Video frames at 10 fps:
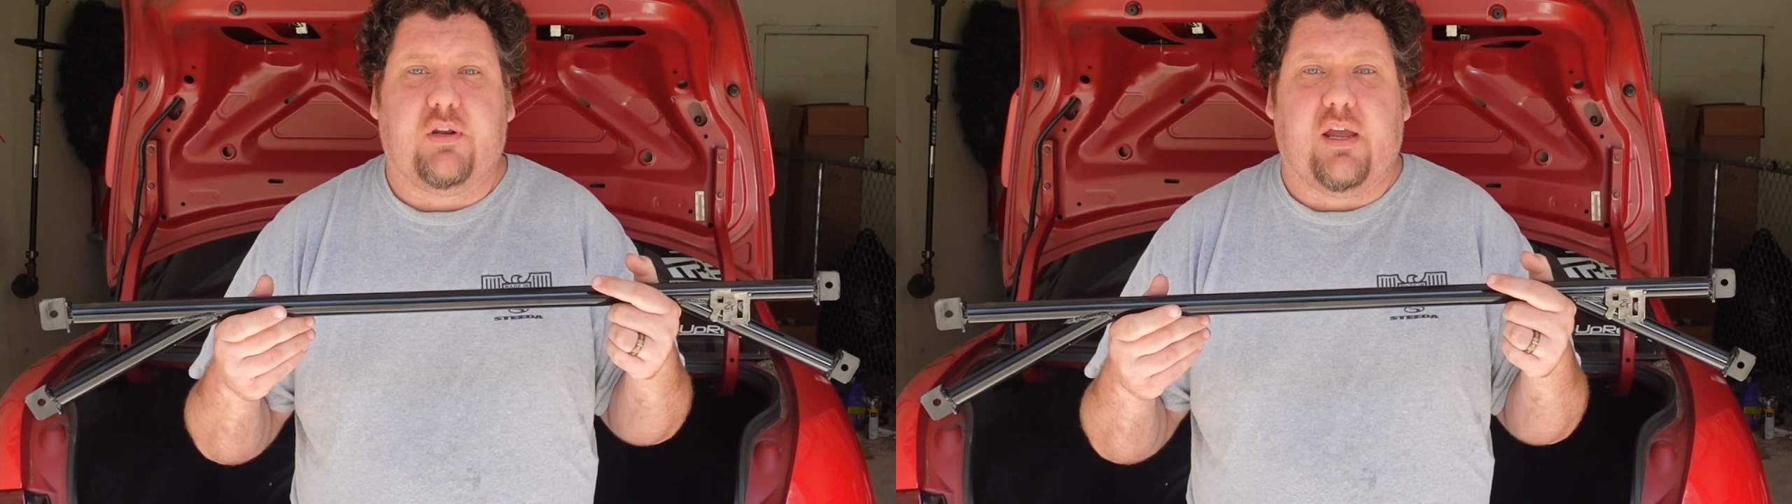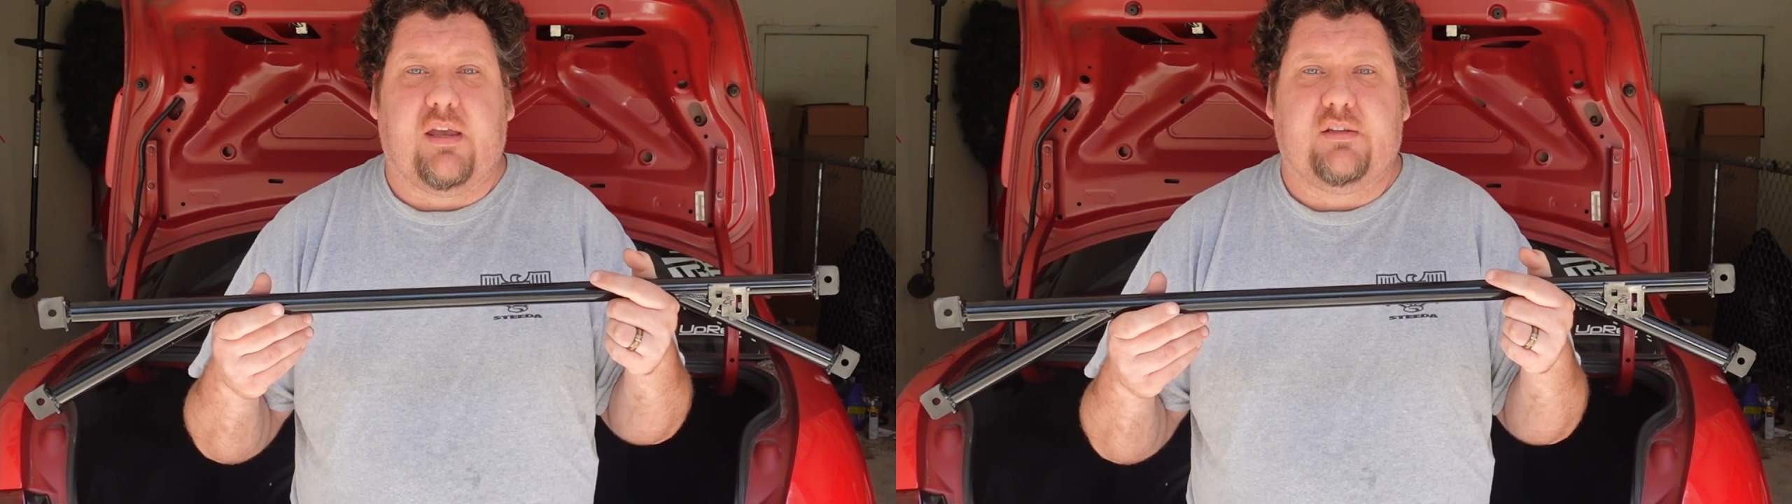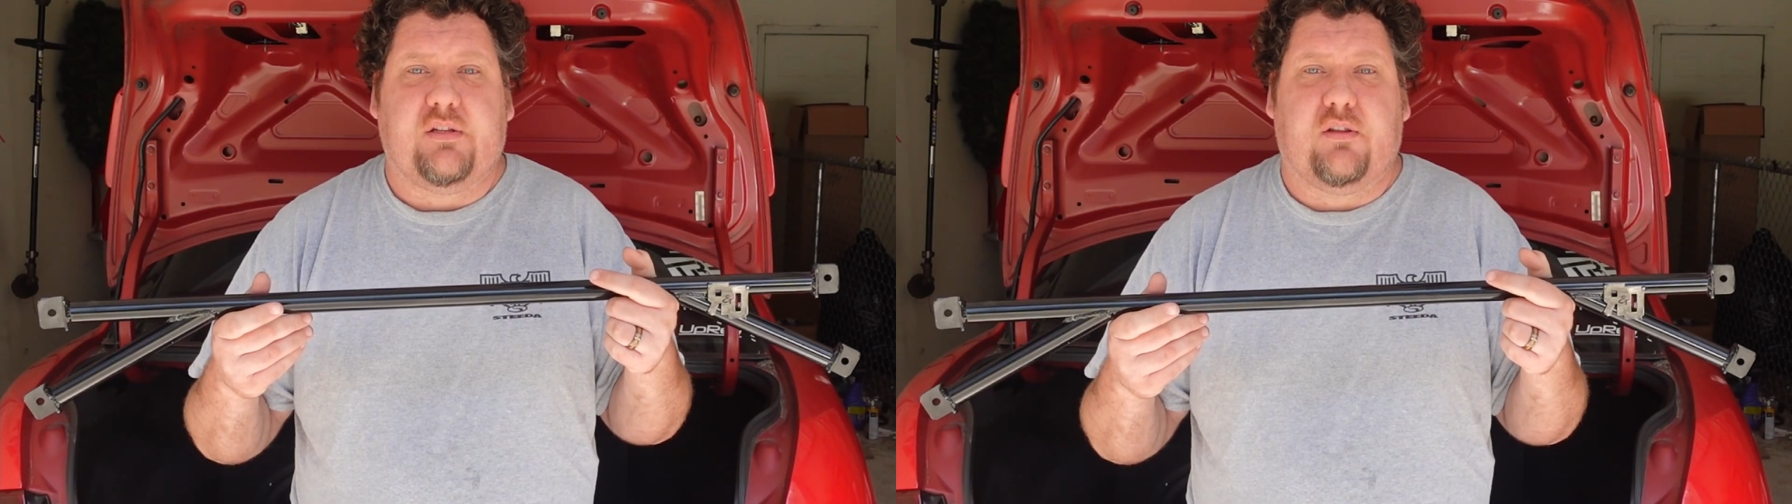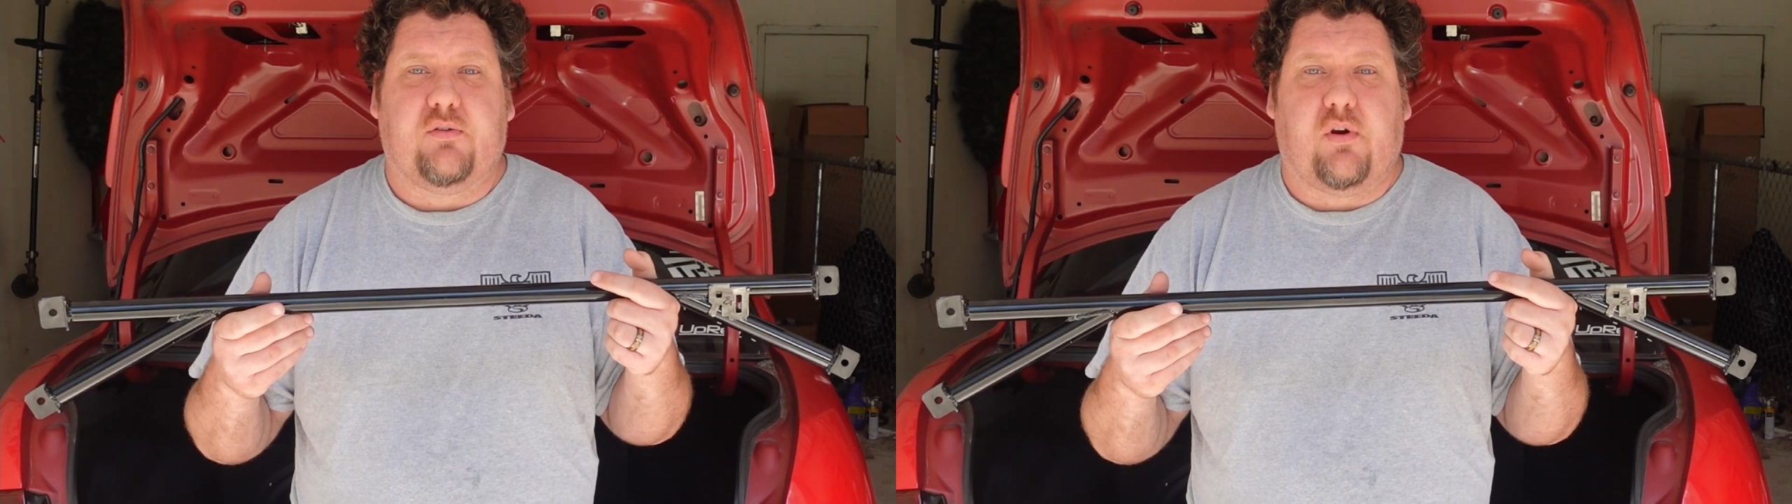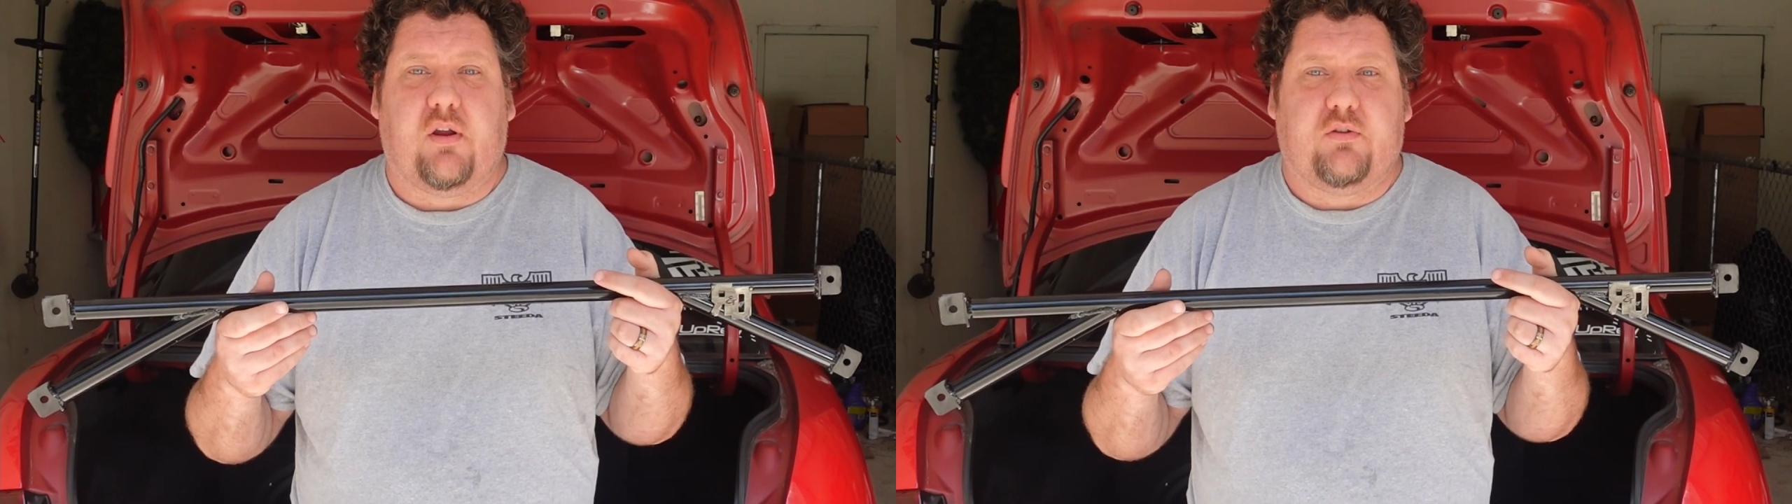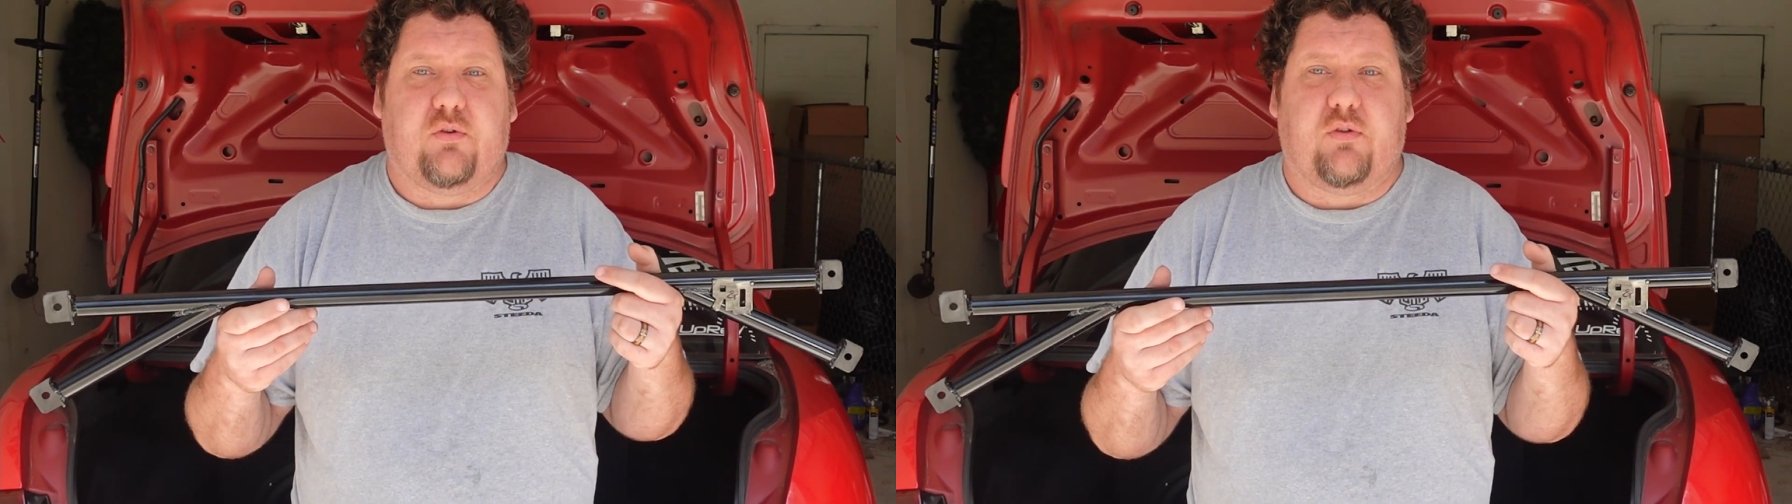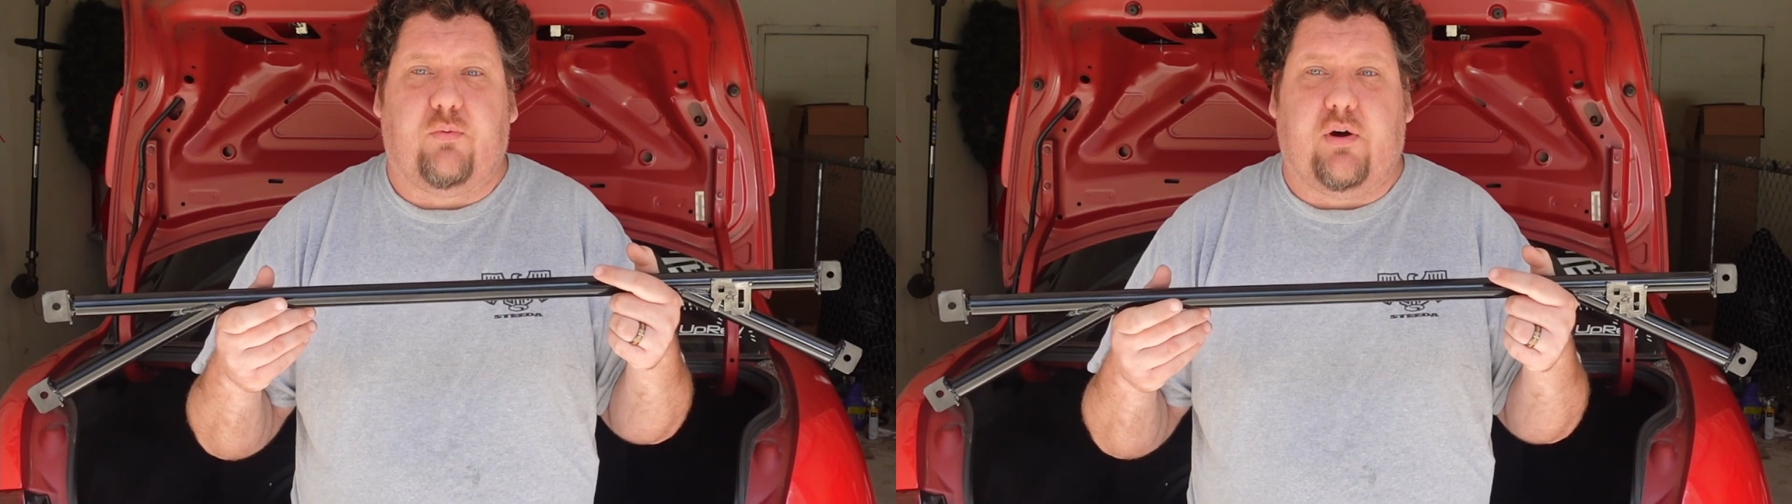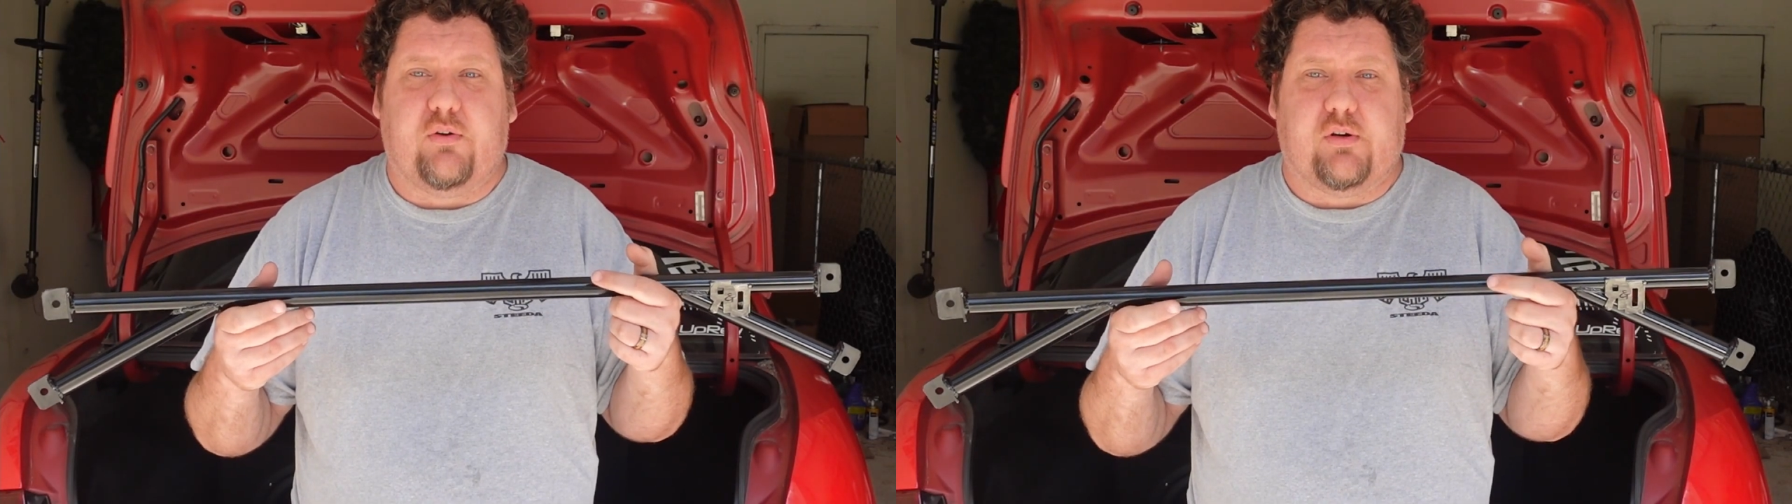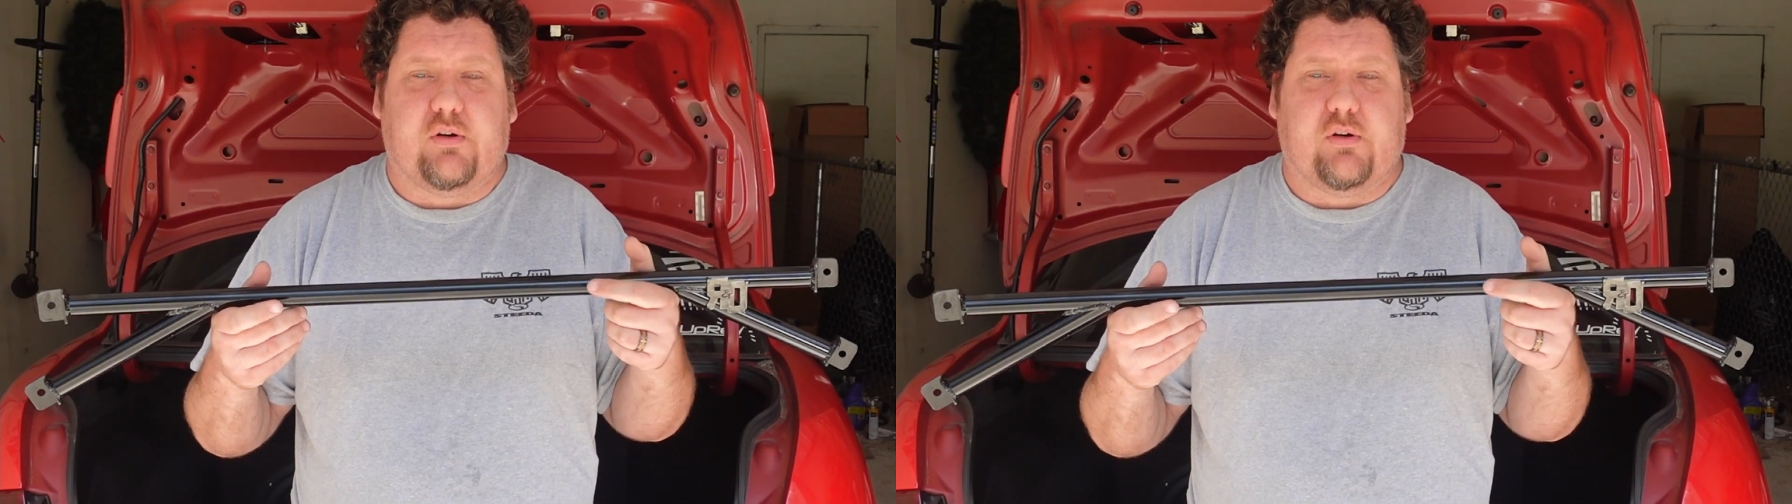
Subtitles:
guys in the garage with a welder,